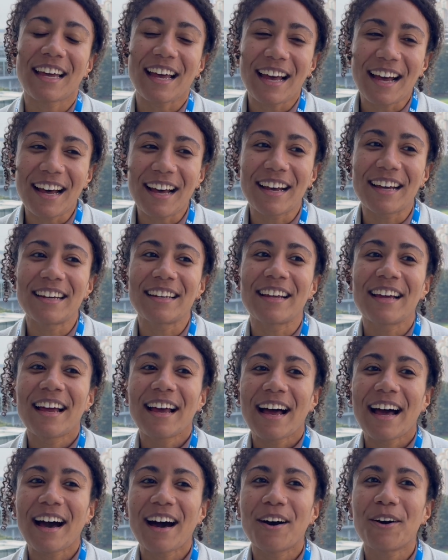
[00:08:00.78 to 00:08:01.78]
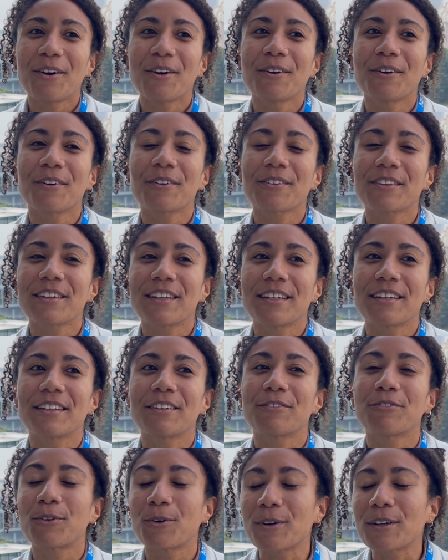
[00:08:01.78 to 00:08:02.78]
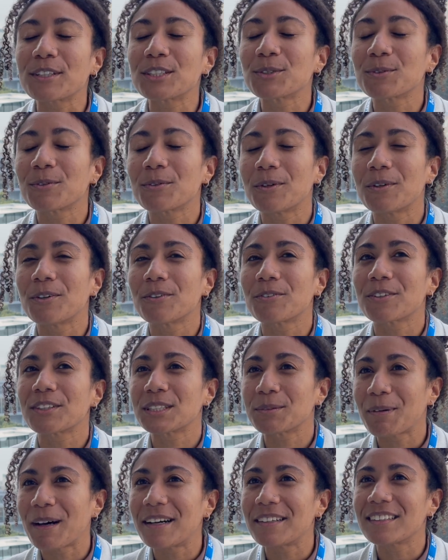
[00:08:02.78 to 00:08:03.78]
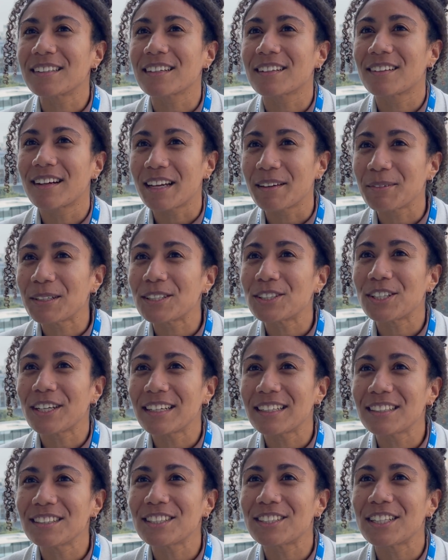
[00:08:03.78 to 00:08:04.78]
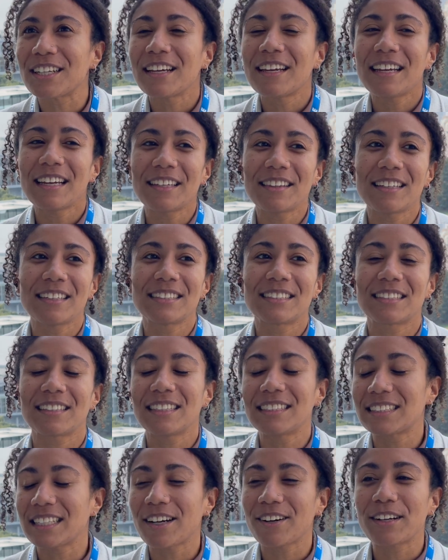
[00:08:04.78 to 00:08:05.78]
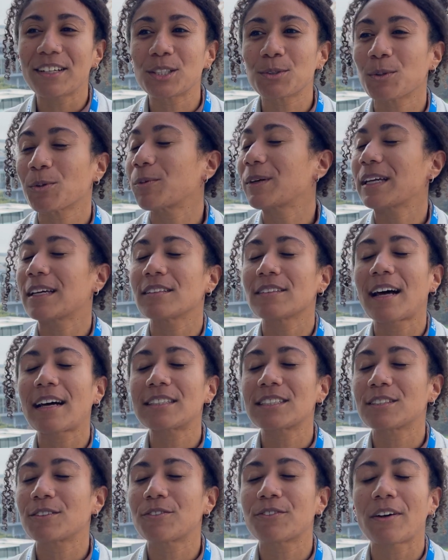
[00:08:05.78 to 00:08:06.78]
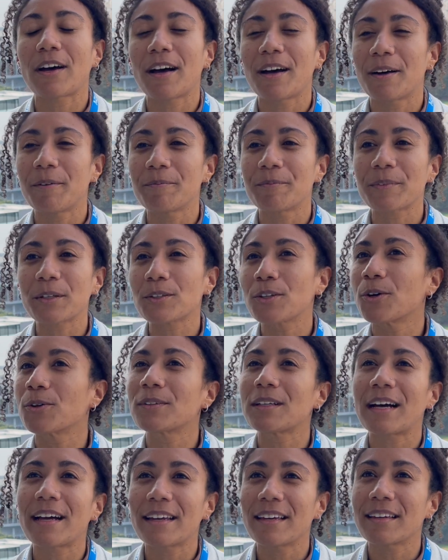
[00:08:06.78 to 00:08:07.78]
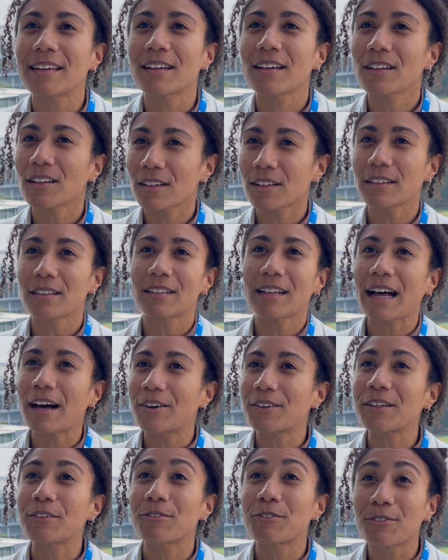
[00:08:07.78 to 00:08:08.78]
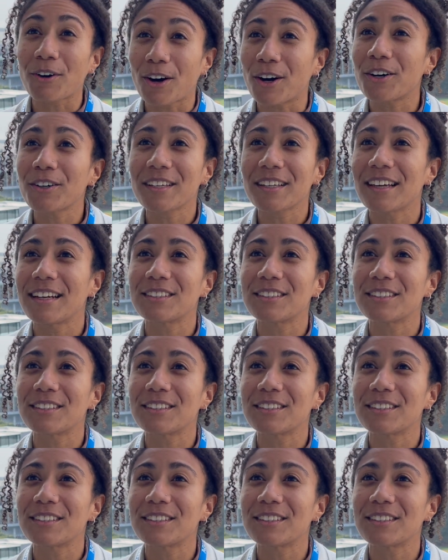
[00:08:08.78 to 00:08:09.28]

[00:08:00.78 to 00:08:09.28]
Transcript: at how the forests will respond to climate change in these areas where we get lots of low-lying cloud and fog.